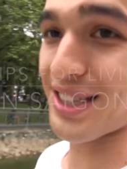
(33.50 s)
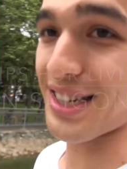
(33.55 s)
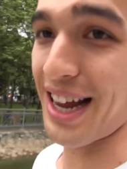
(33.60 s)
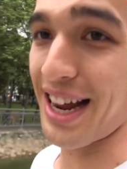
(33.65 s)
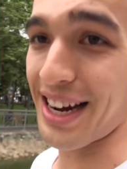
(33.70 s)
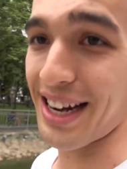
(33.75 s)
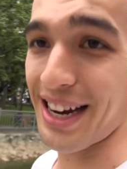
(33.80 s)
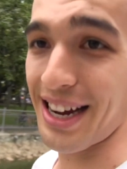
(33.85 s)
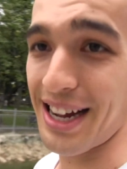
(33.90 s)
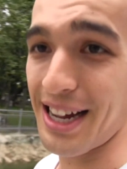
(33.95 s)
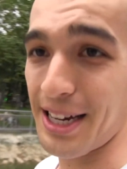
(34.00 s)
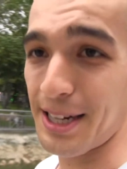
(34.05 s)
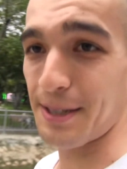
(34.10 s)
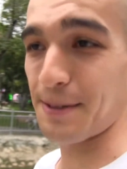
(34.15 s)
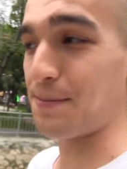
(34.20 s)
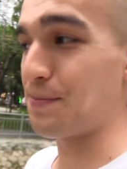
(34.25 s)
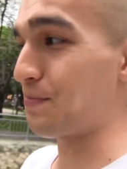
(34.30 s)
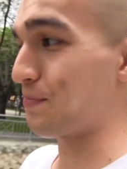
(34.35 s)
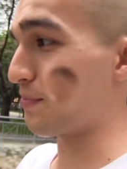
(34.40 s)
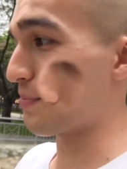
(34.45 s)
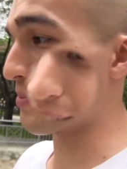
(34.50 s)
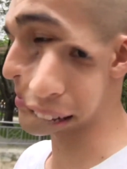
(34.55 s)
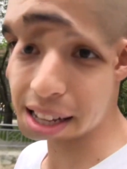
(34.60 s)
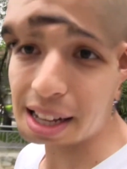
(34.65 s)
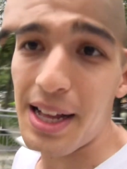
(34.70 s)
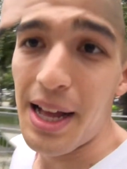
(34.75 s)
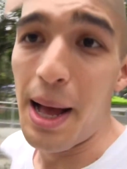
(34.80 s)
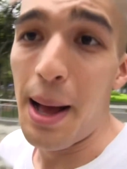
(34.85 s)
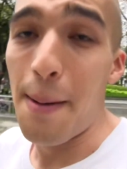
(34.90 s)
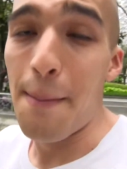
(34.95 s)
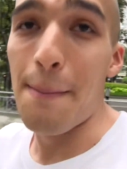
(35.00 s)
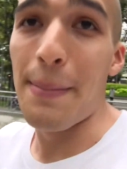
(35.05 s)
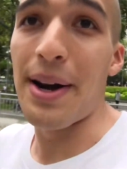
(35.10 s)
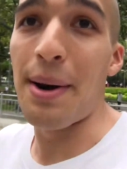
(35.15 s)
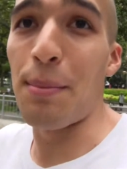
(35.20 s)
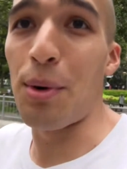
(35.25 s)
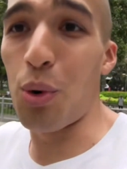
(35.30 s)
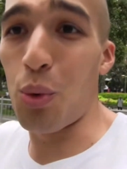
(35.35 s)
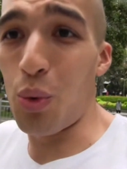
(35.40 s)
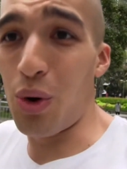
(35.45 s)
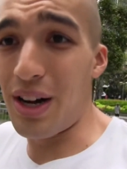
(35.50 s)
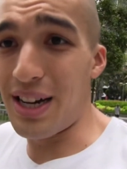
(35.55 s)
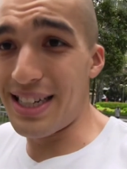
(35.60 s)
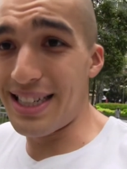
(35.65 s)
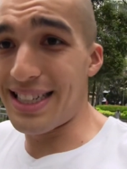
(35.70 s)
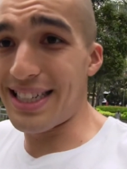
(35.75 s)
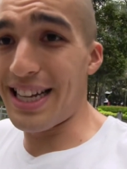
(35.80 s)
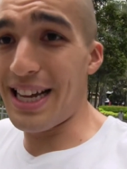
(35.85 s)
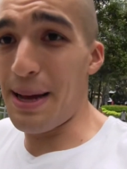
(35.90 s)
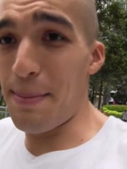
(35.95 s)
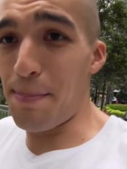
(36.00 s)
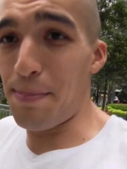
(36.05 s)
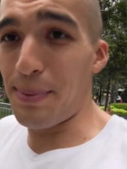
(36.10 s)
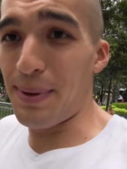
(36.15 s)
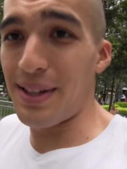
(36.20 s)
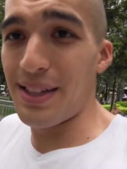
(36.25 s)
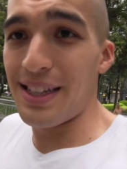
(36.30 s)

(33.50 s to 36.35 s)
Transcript: Saigon. My number 1 tip